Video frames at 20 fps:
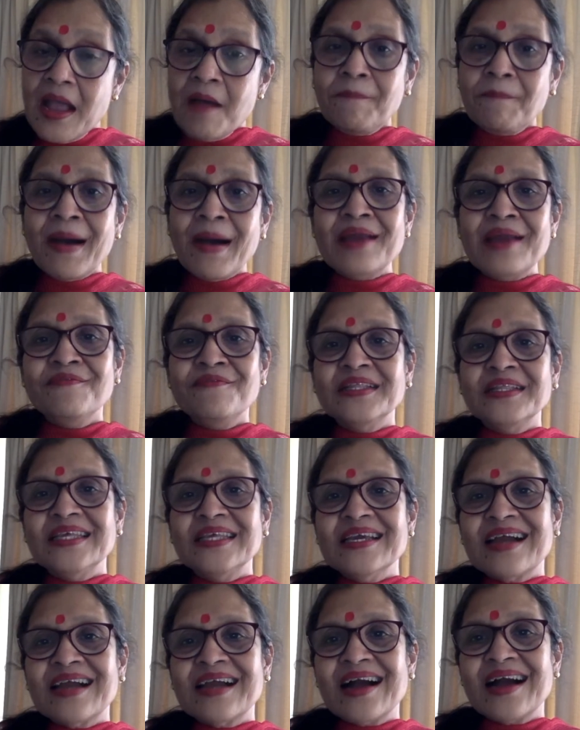Parvati
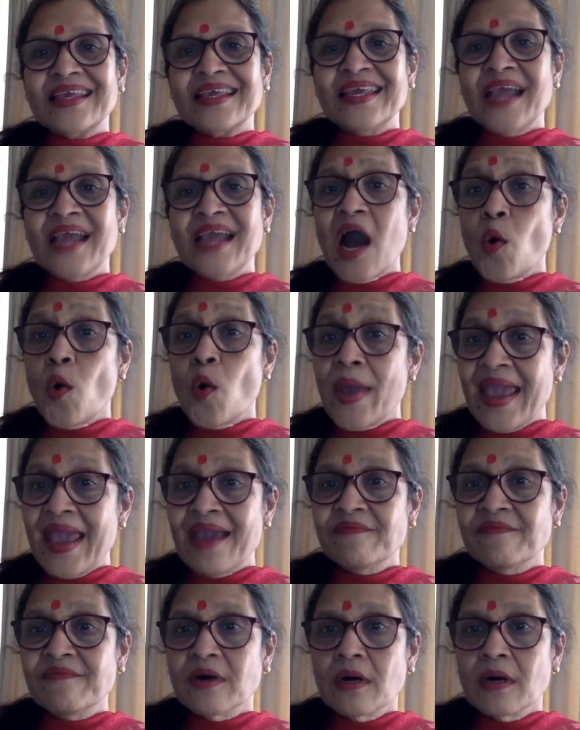Kaki,
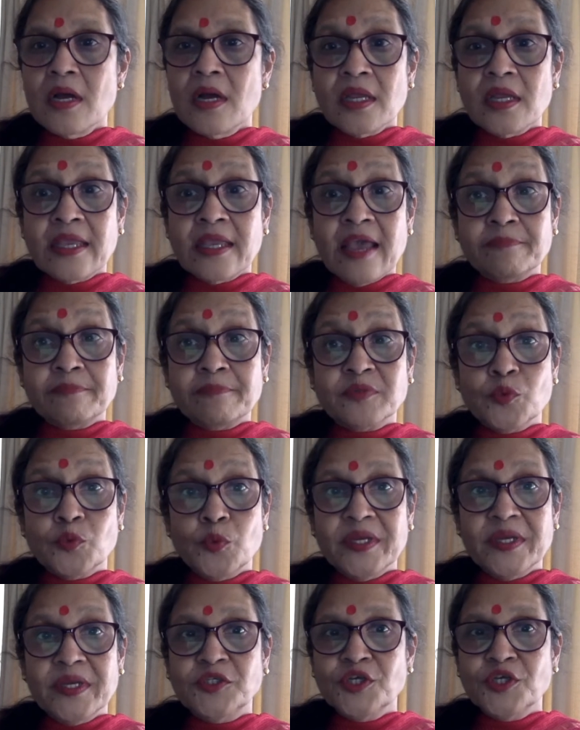however, kept
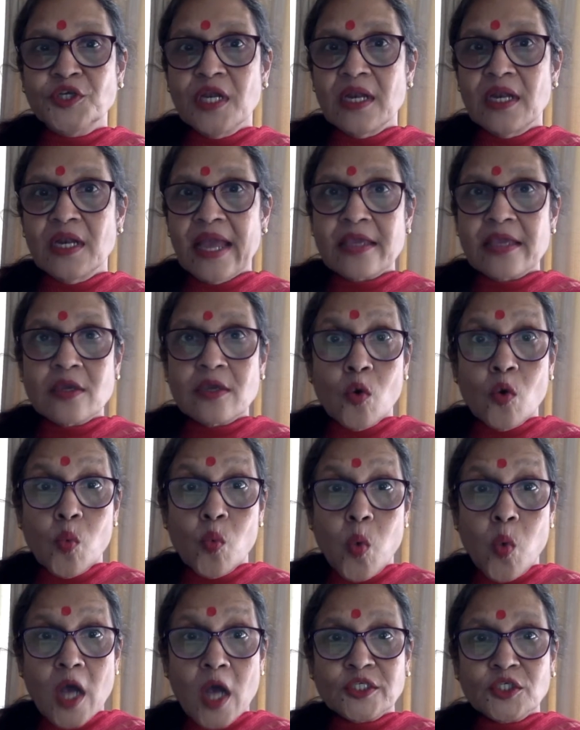vigil like a
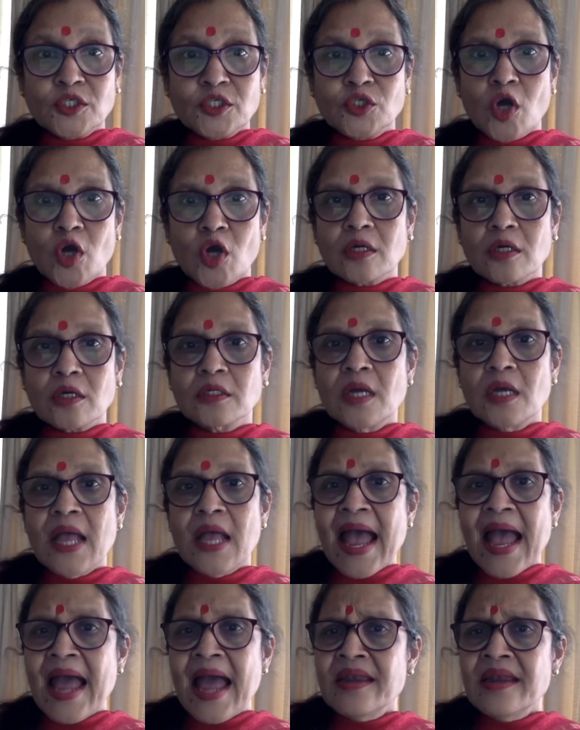watchdog
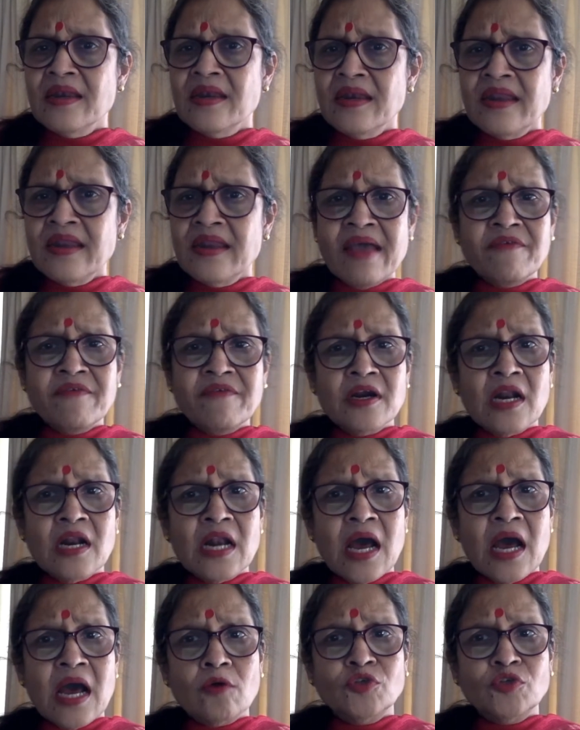and never
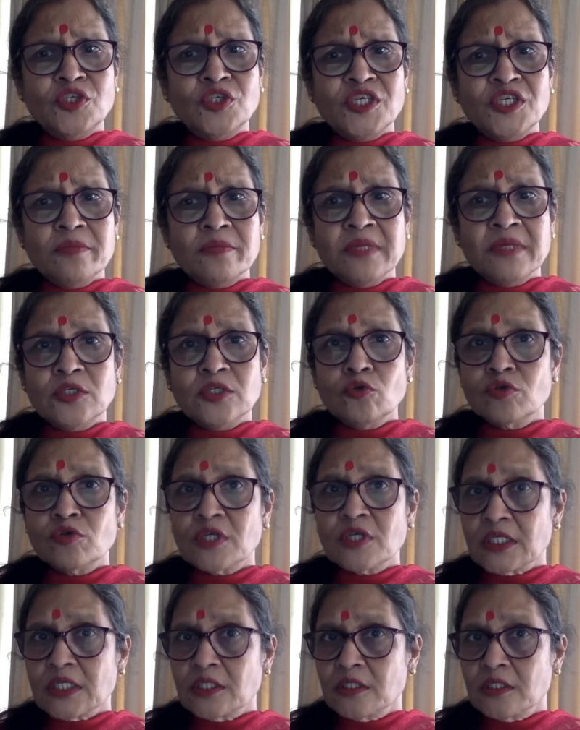allowed Cheemi to
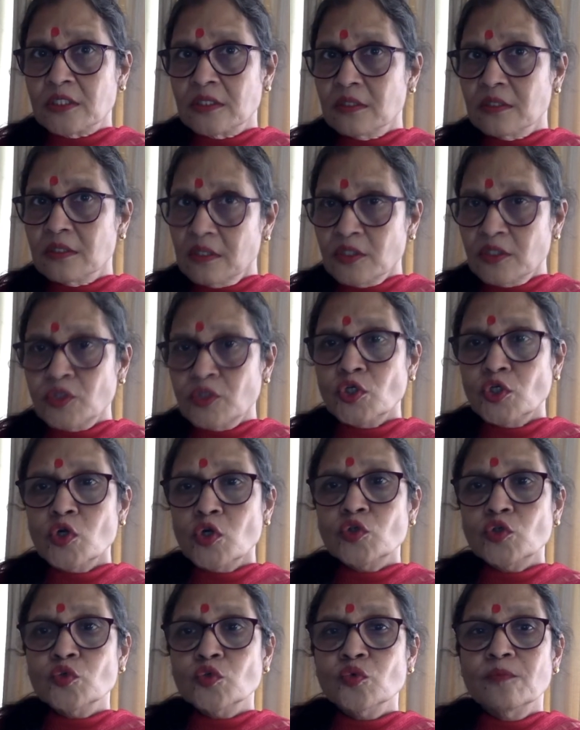touch
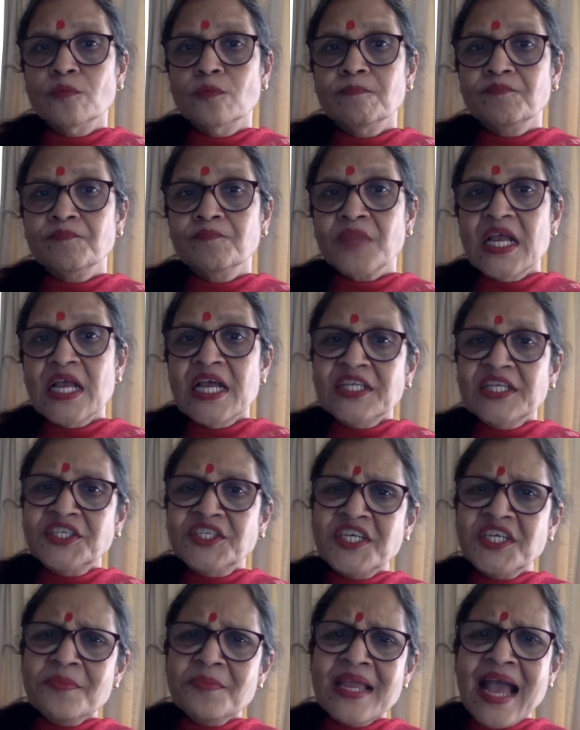Chhotu.
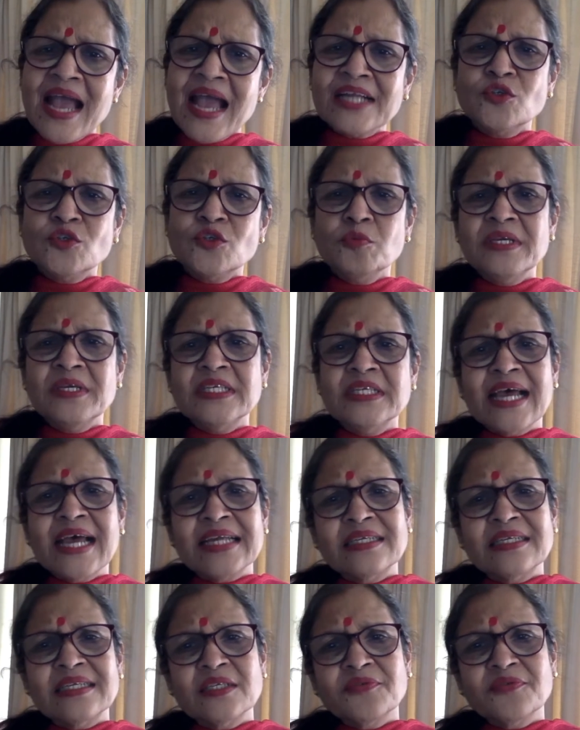Cheemi had to be
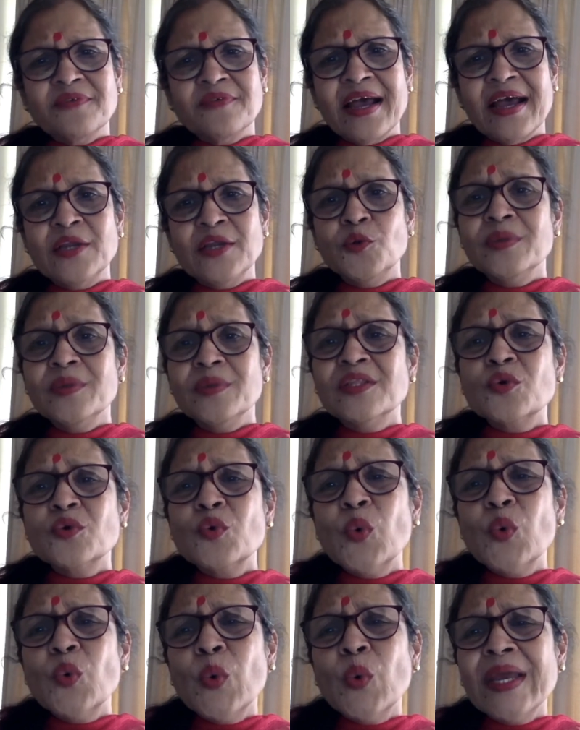satisfied with
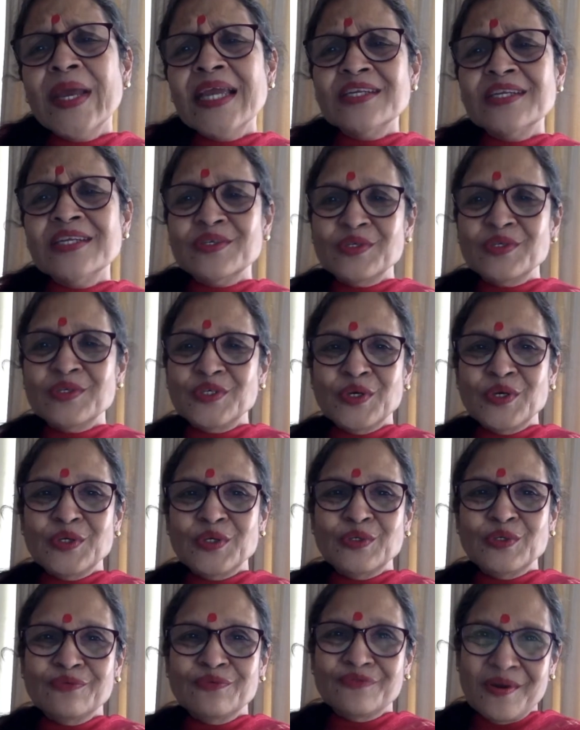cooing to
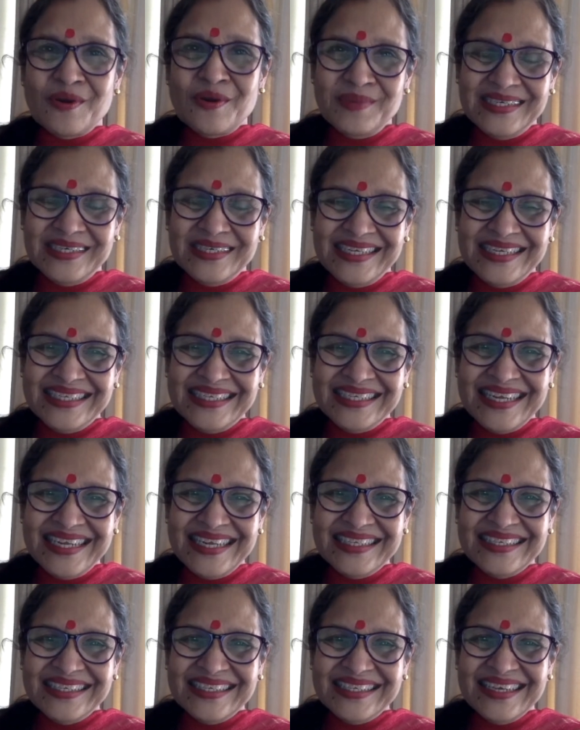Chhotu from a
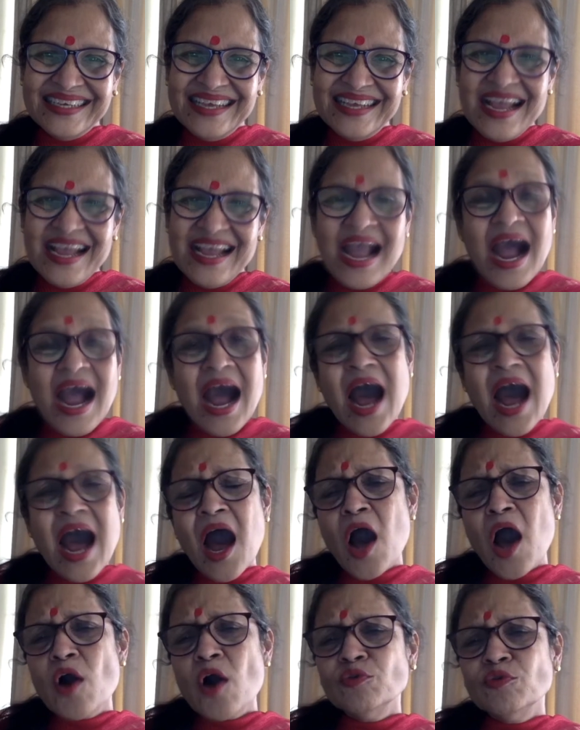distance.
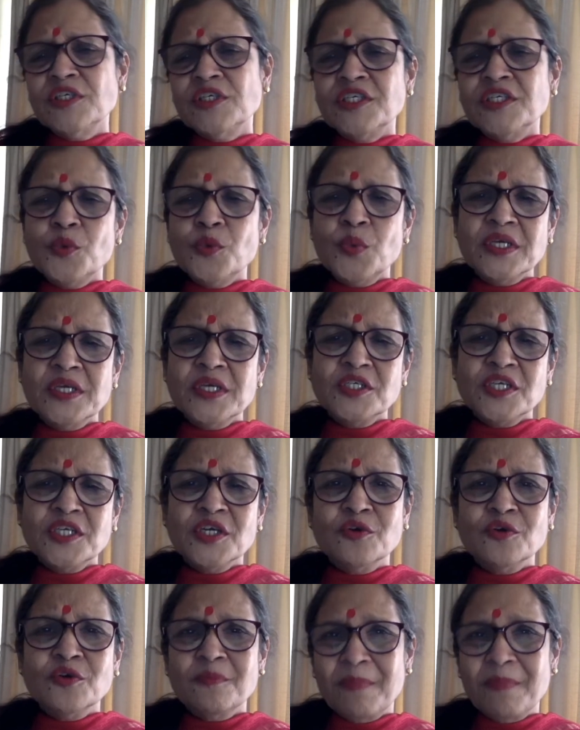How she wished she
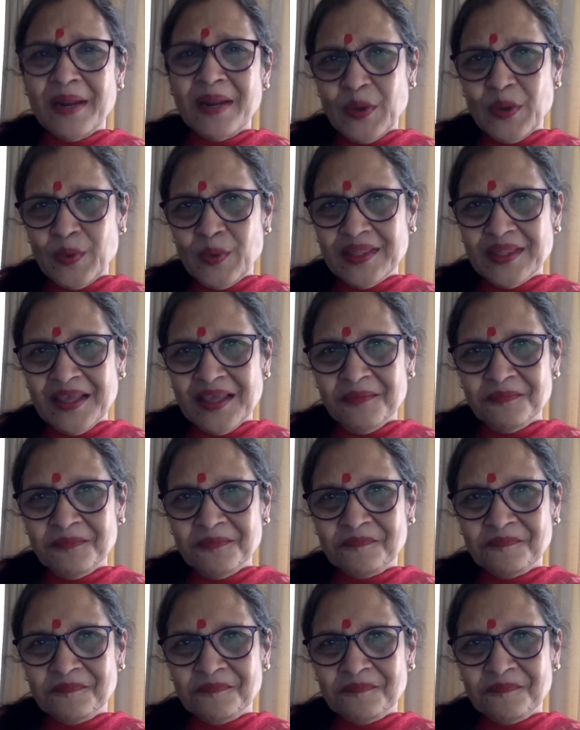could play with him.